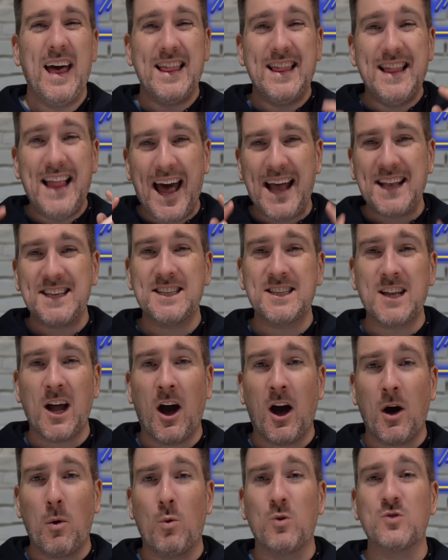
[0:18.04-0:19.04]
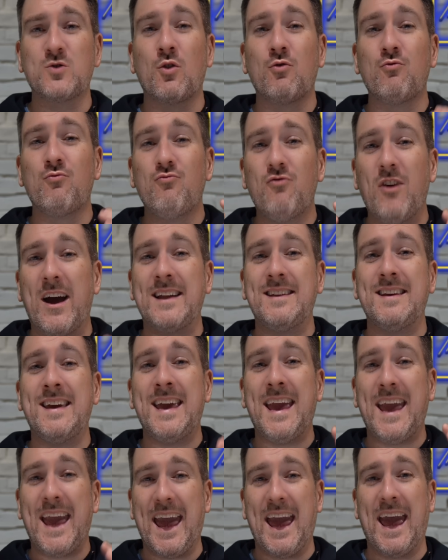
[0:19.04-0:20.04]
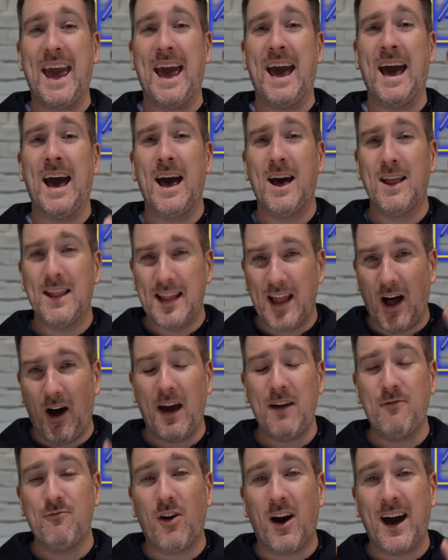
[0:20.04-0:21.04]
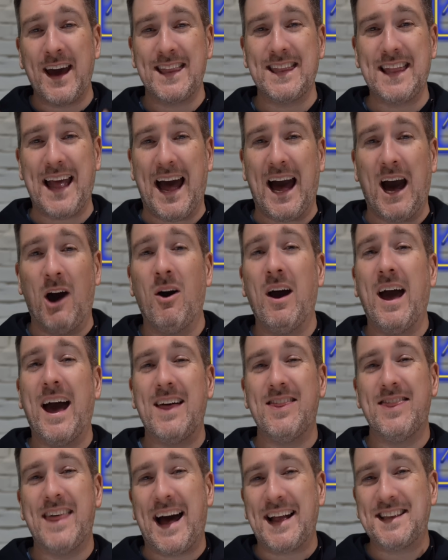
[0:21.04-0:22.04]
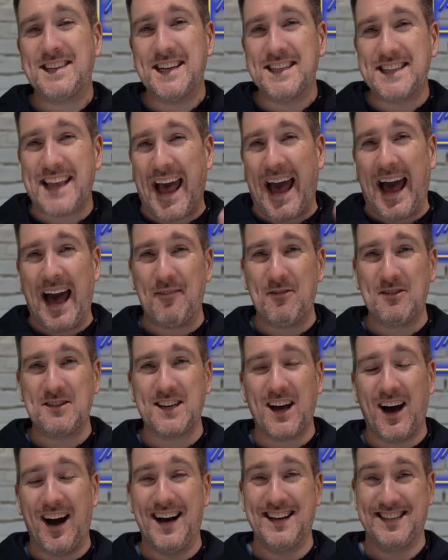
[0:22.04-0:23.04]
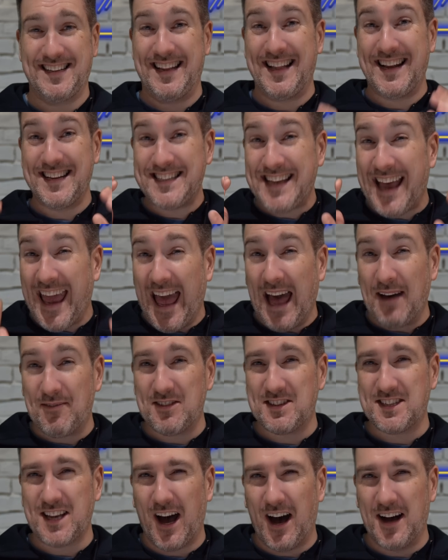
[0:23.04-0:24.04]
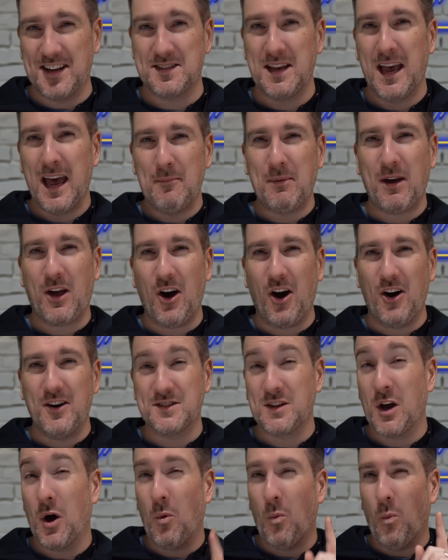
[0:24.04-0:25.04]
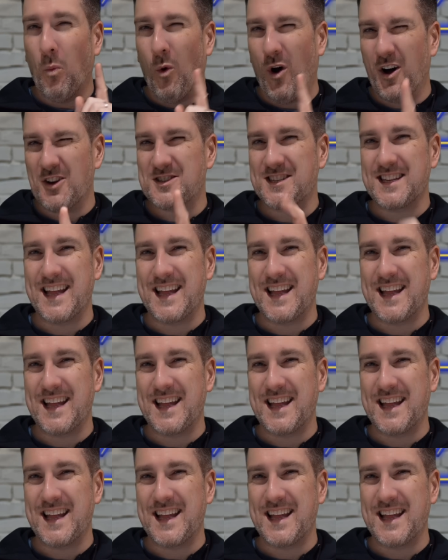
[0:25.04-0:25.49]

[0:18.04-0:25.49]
Let's start what's already here live right now and that is avatars and I say avatars because watch